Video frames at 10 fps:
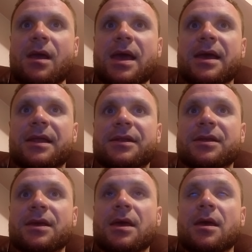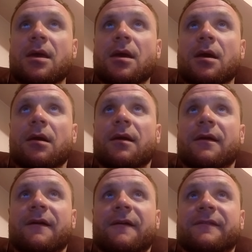and
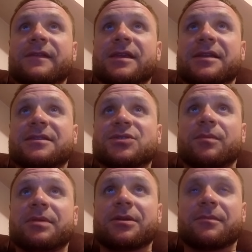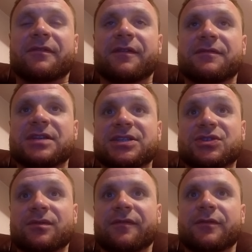uh, yeah, this would be number 15,
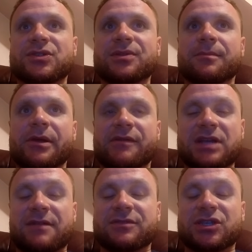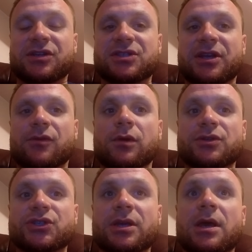so the first of the playoffs, obviously, because they
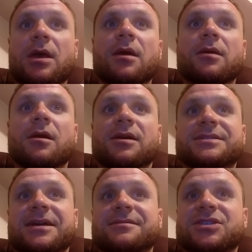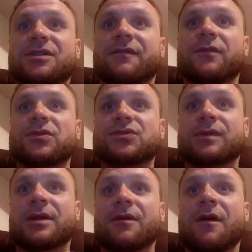crushed uh, Dallas in the first
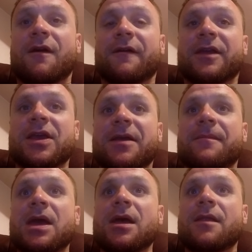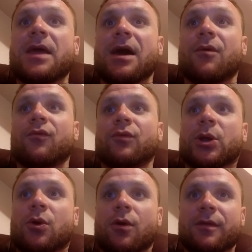round uh, game. Now,
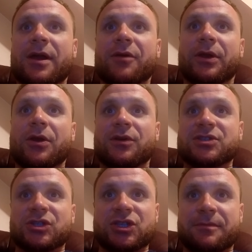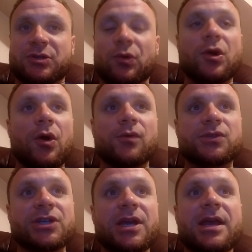Rick Carlisle, we know he's an exceptional
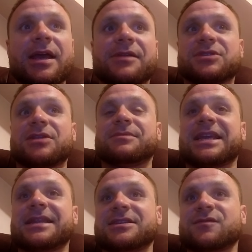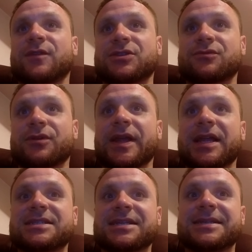coach, and he was able to get this
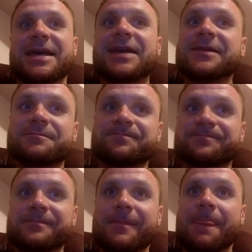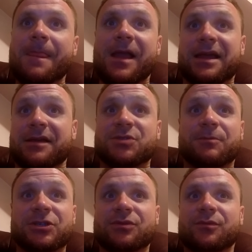victory today,
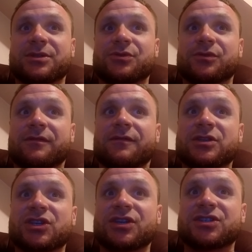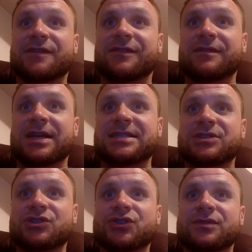especially with Dirk Nowitzki, 7
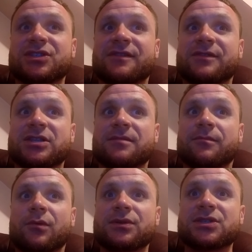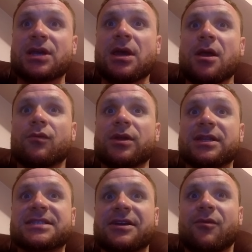19 shooting, 17 points.
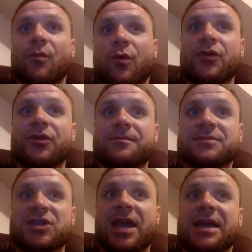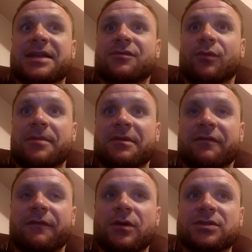Really, Deron Williams and
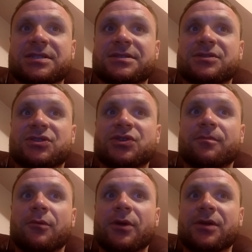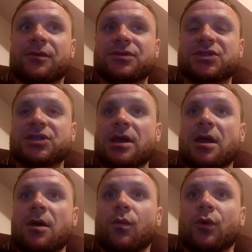Raymond Felton, the two point guards,
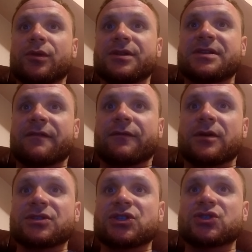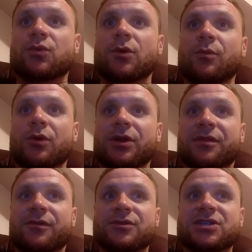were the difference 21
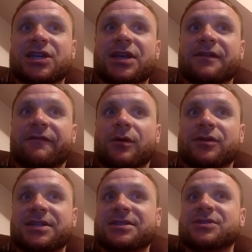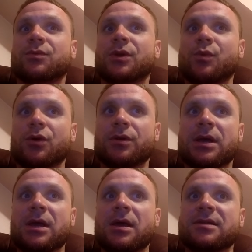and 13. Felton had the 21.
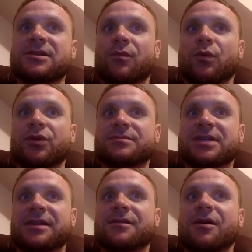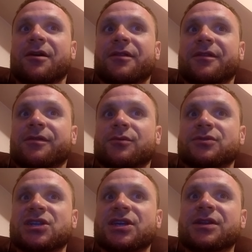Deron Williams had uh, the
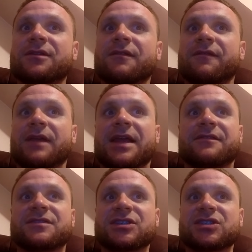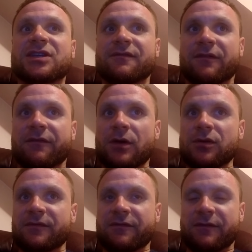13, 8 of 16 for
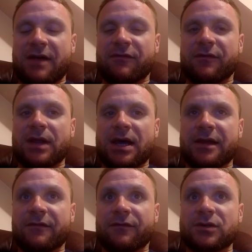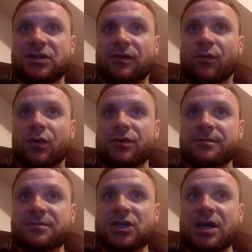Felton, 5 of 9 for Deron
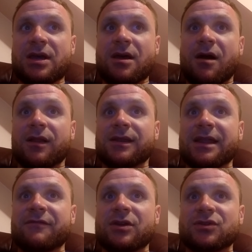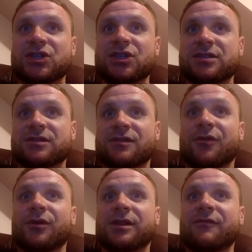Williams. 11 assists
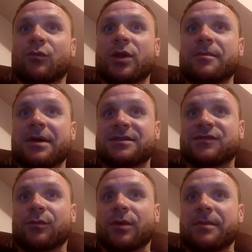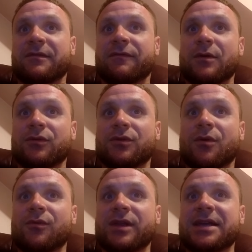or 11 rebounds for Raymond Felton,
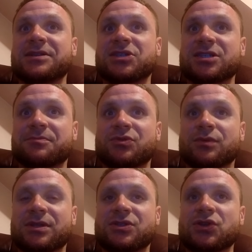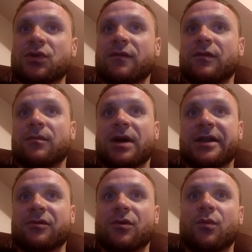only 8 assists between the two of them.
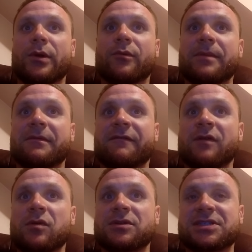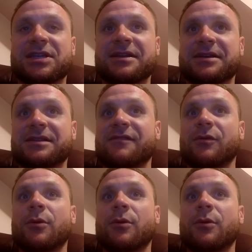I don't know where Raymond Felton is getting 11